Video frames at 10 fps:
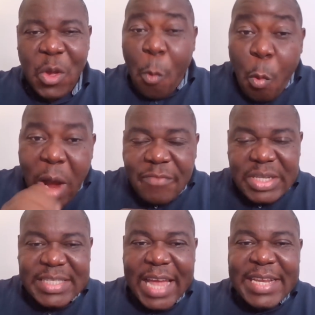who have
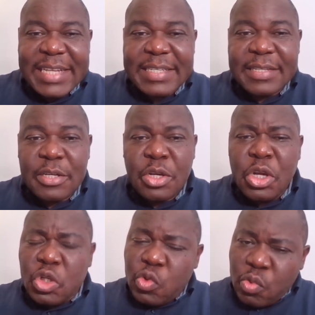decided
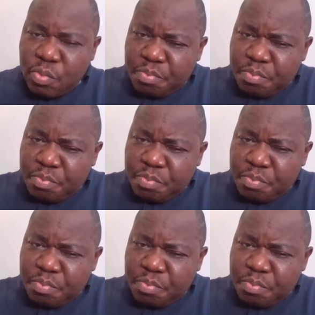to